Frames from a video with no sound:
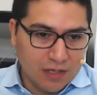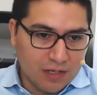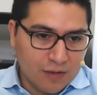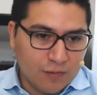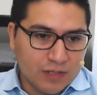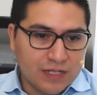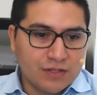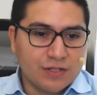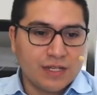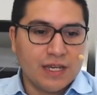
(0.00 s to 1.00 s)
What's
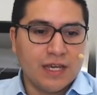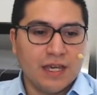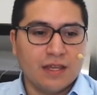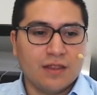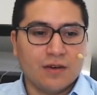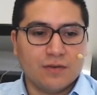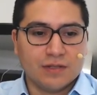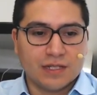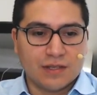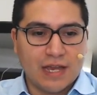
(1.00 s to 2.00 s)
interesting here though is
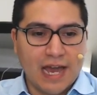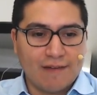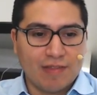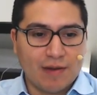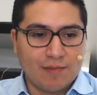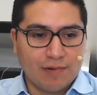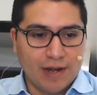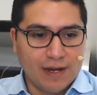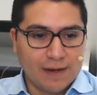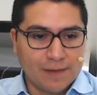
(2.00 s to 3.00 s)
that you have that break.